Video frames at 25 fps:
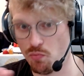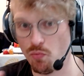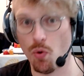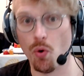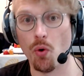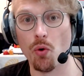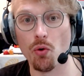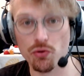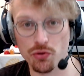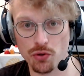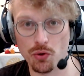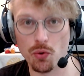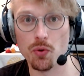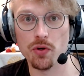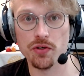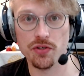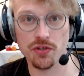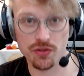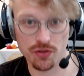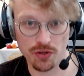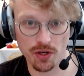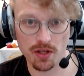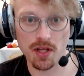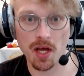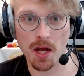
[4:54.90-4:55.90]
Hold your
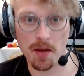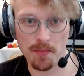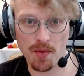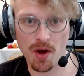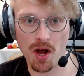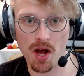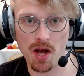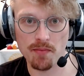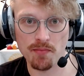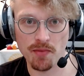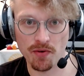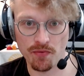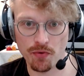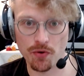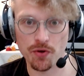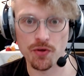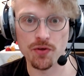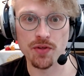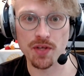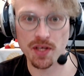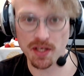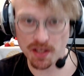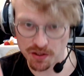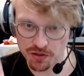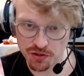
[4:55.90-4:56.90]
horses on that pot before you
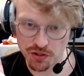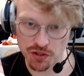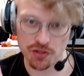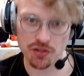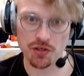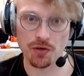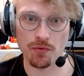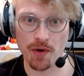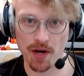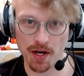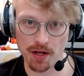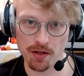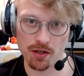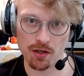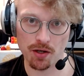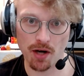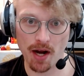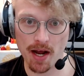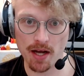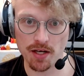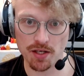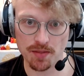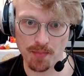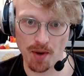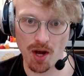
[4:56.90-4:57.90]
think it's just a regular
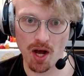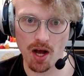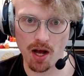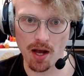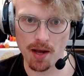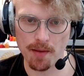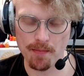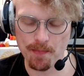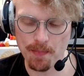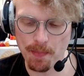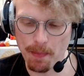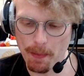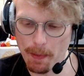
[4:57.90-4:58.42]
ass pot.